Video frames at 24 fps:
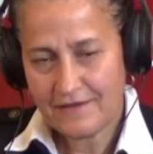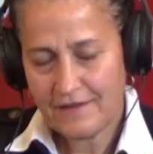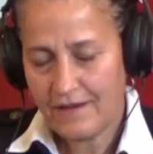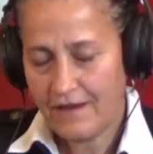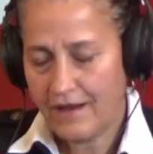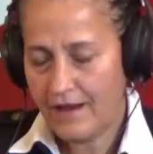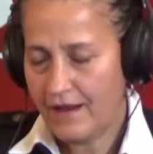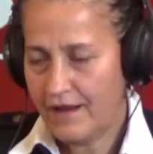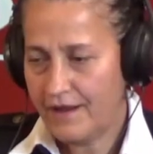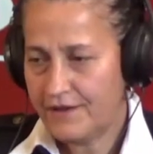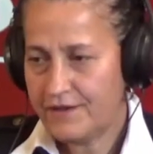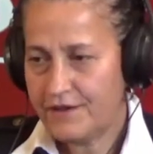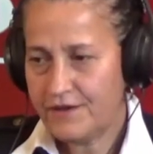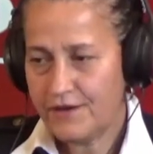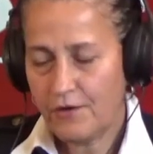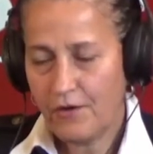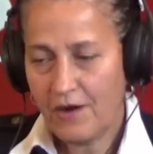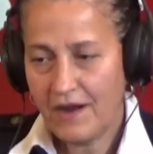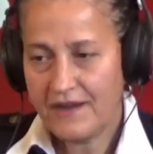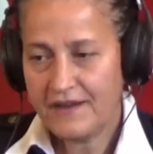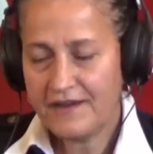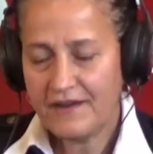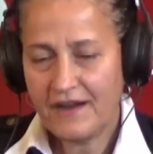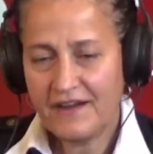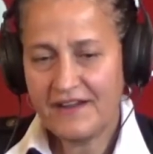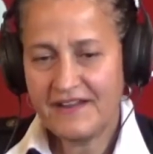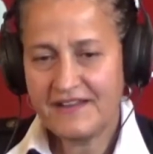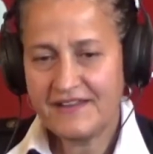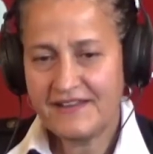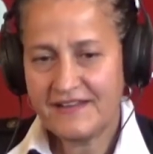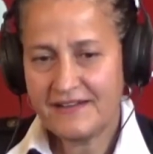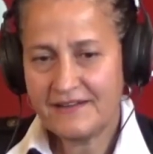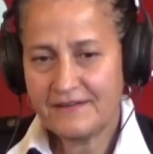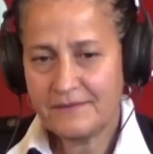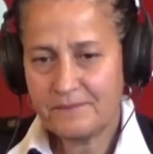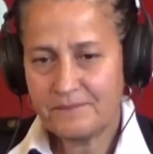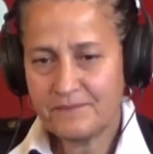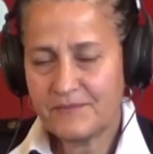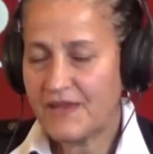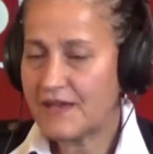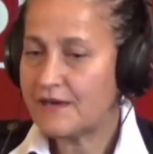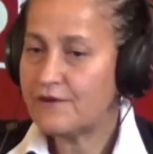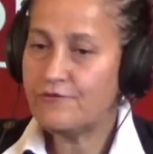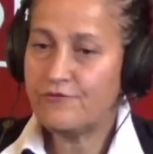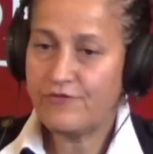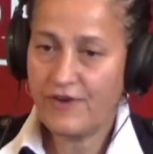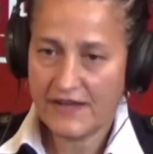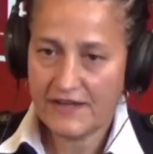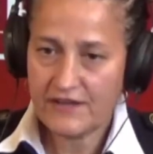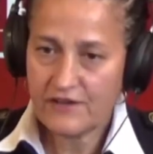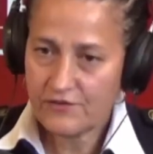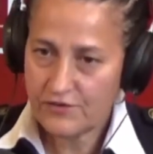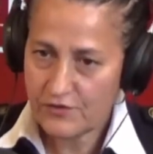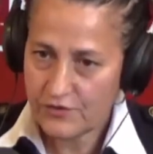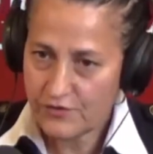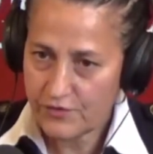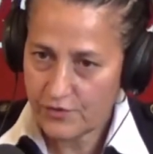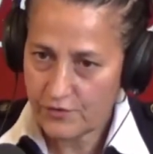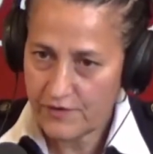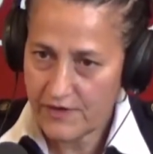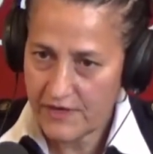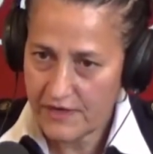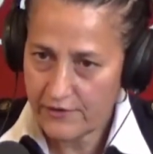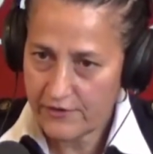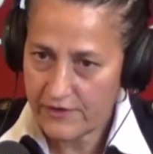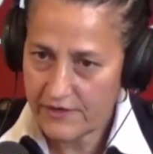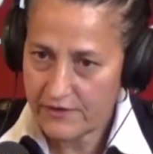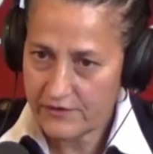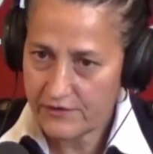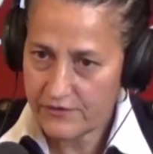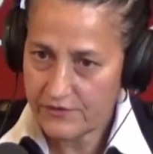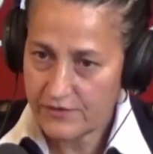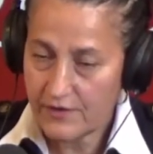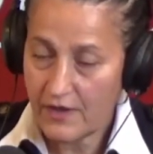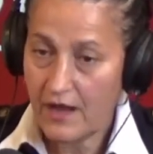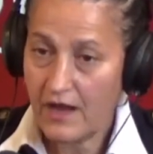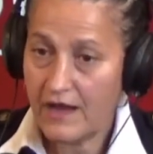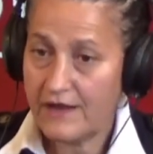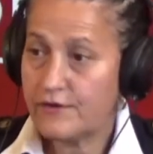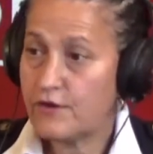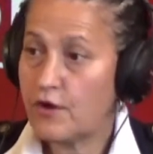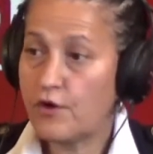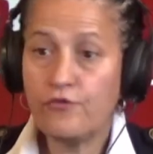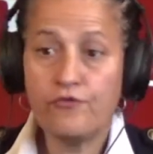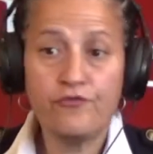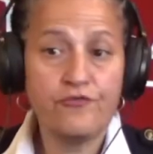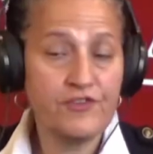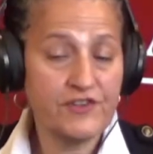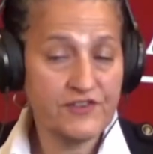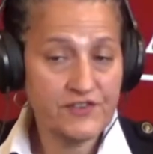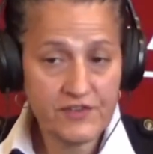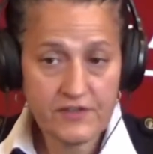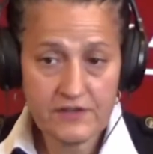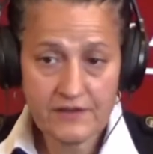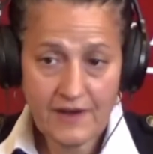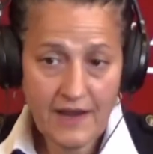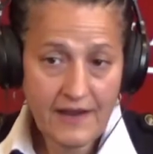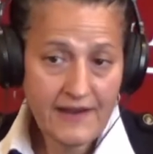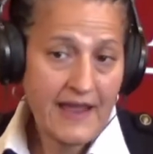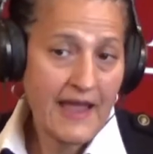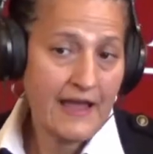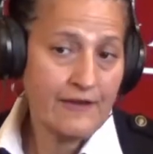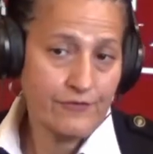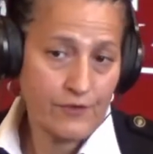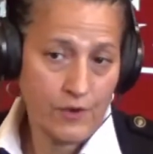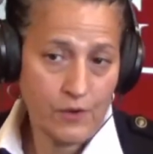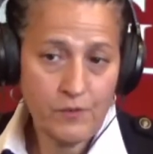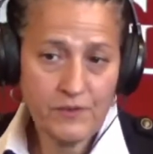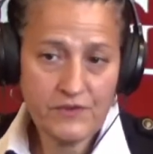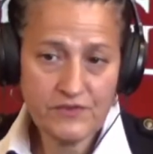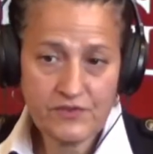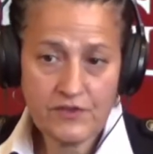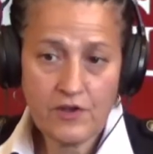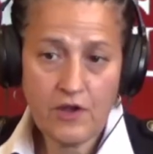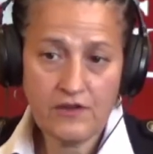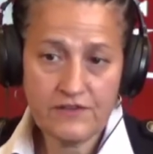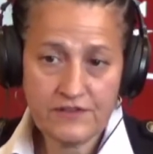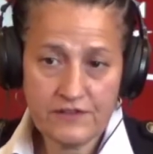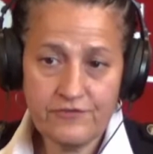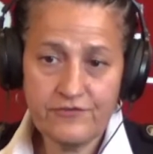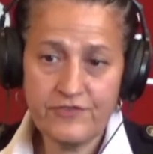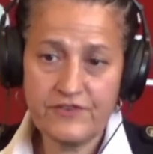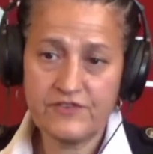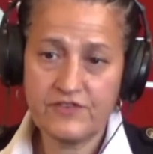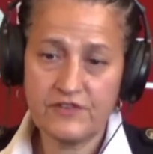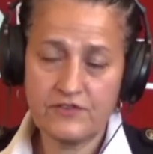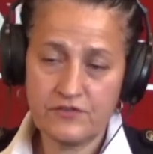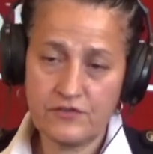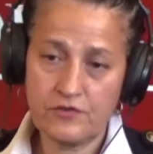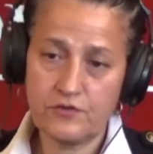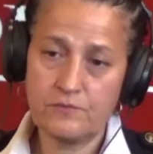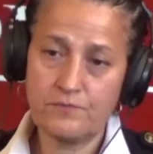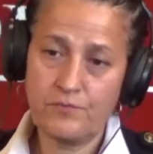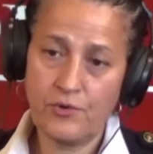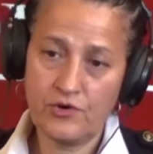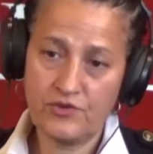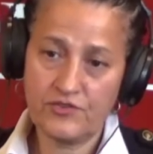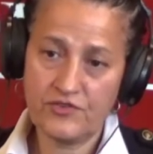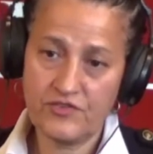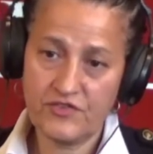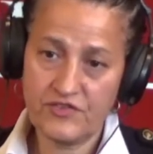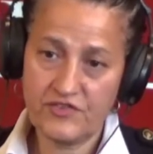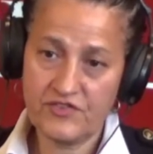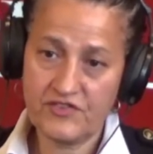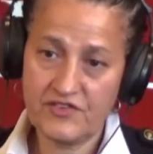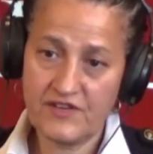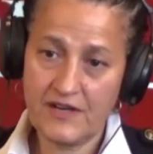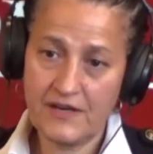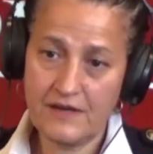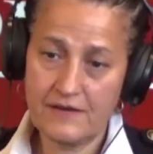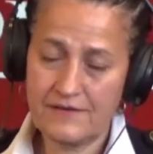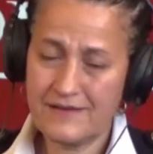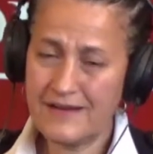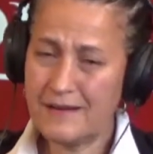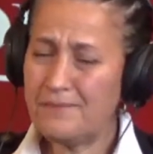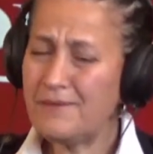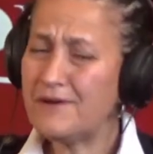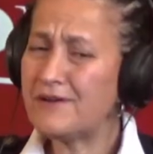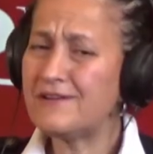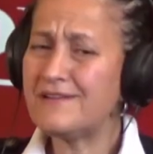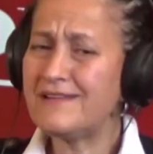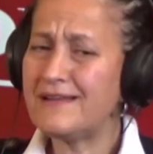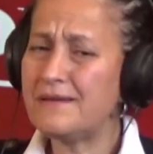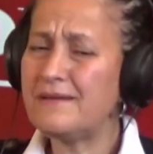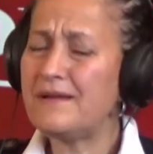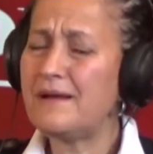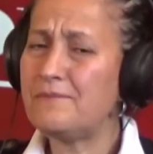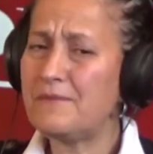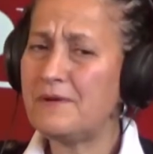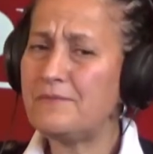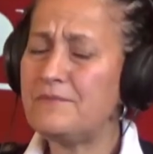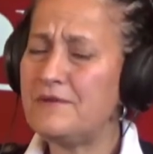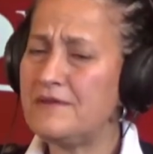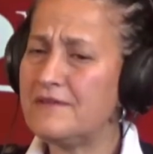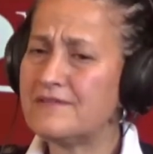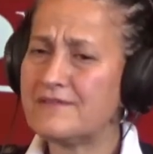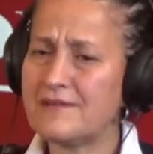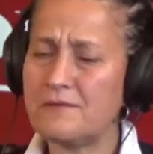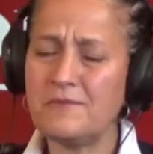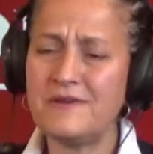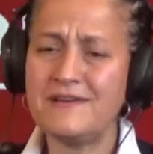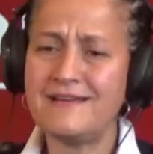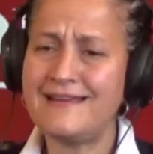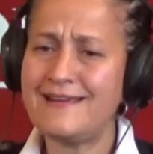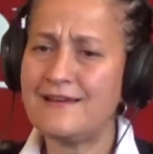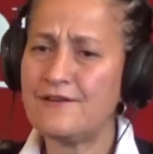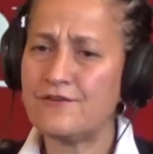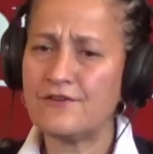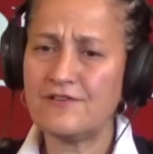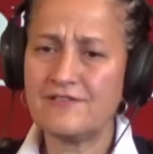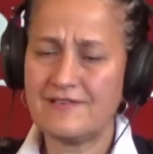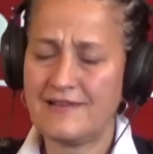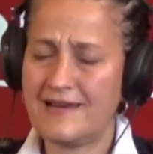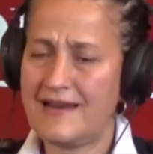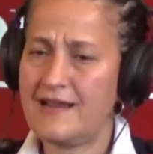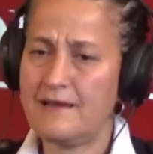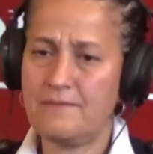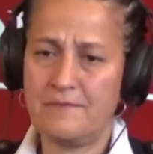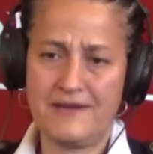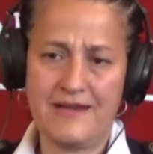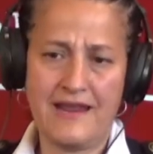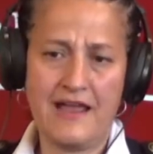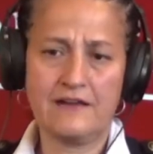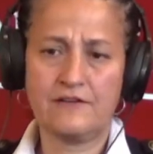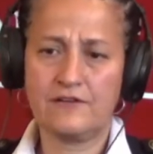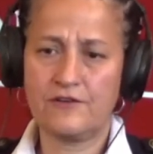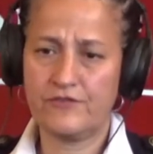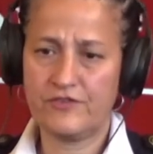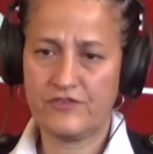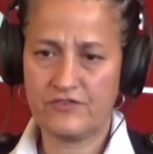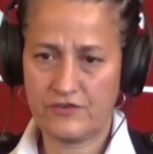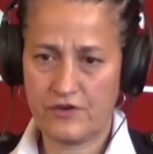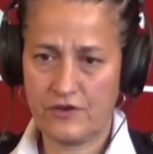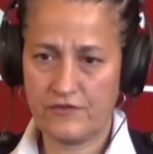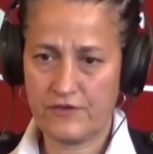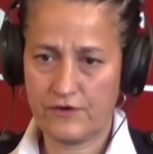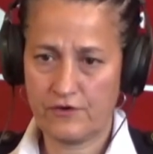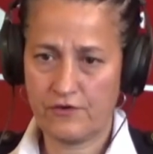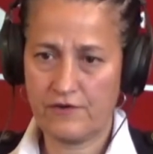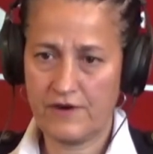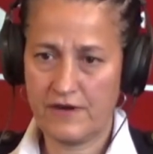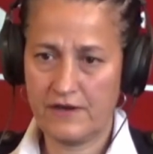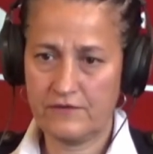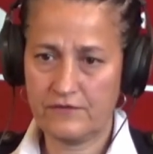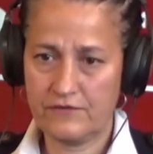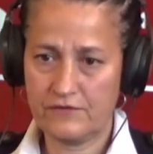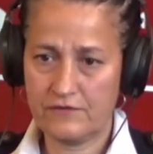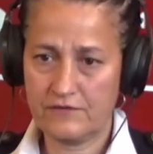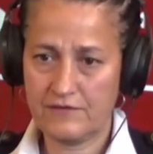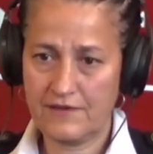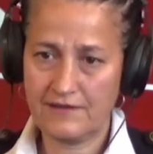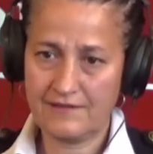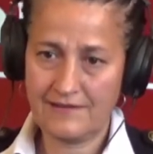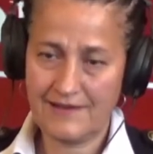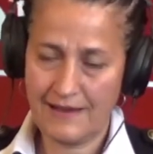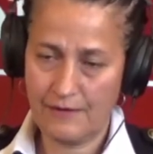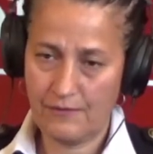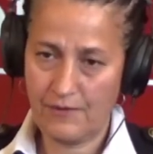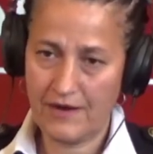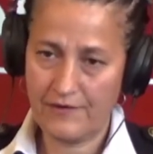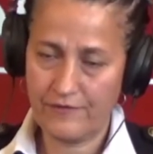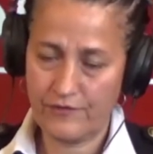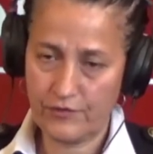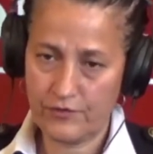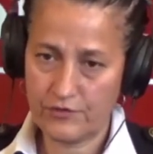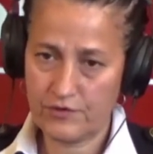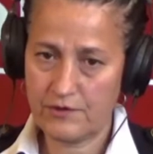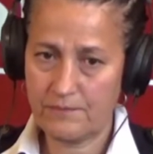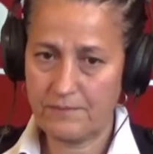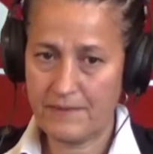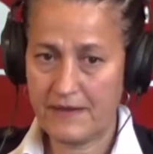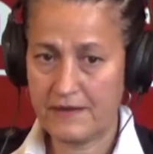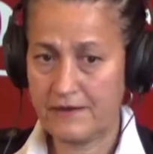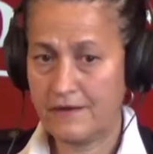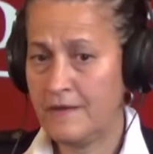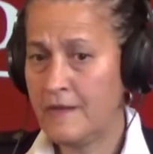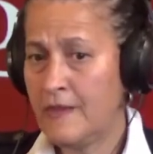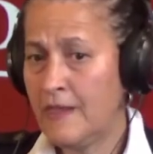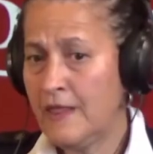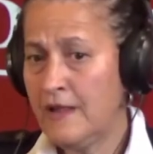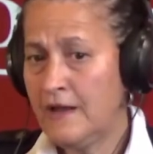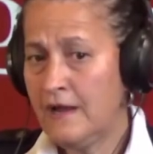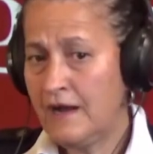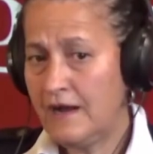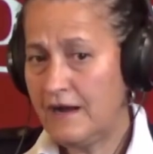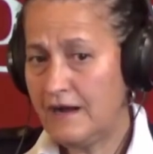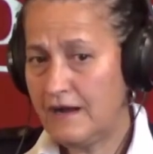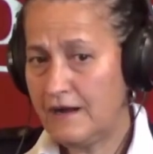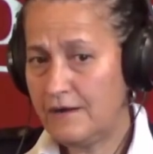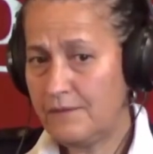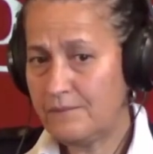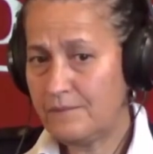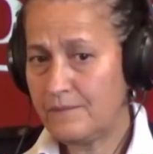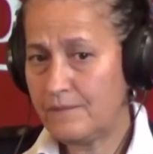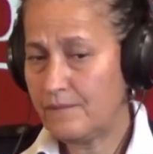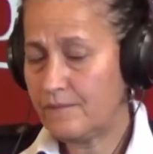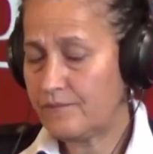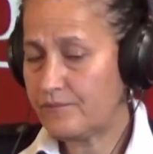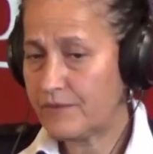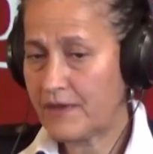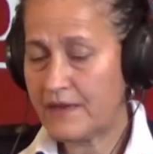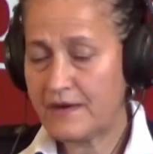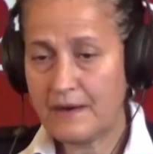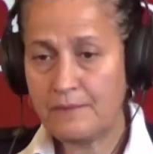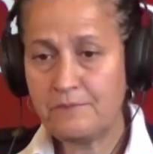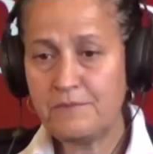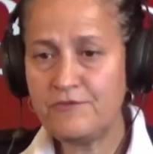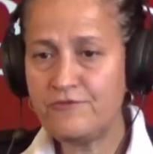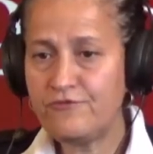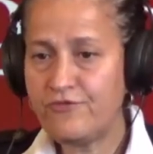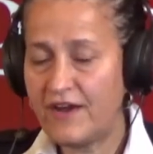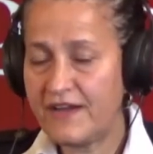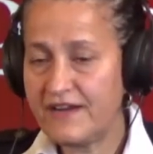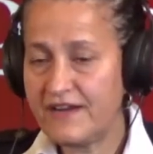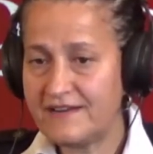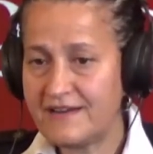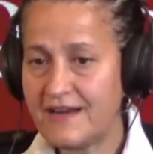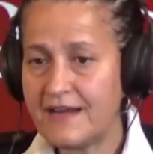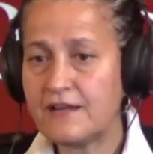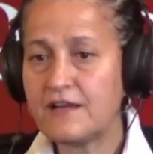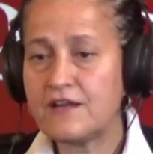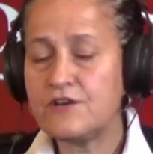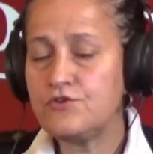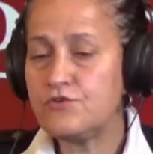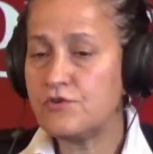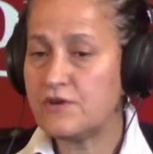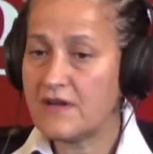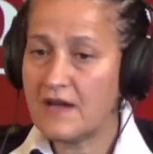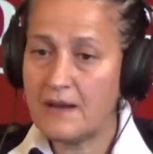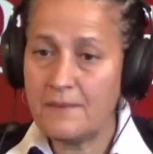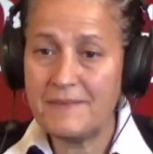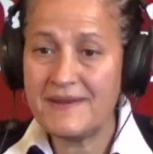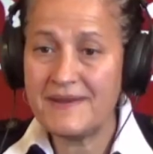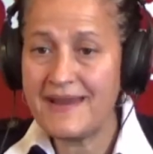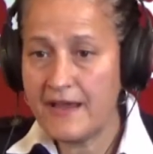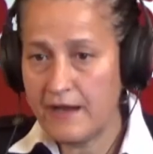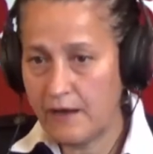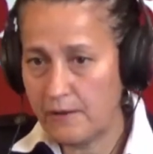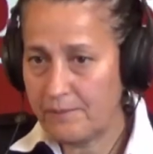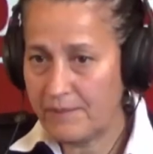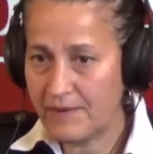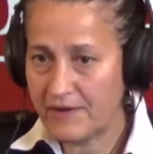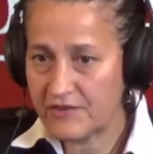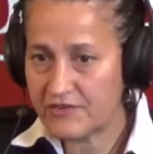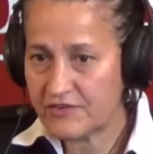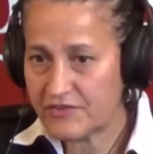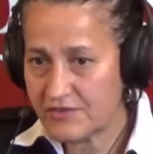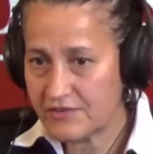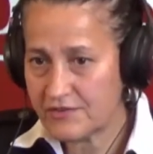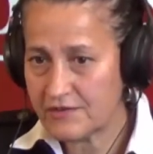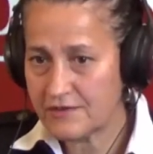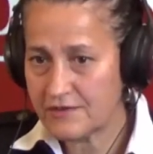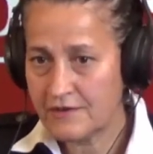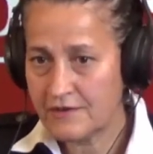I get invited to certain areas. I go visit. I have always gone to visit certain parts of the state. Typically, someone hears that, hey, I'm an activist on the ground. That's how I've learned about it. And I'm invited, hey, can you come and help us?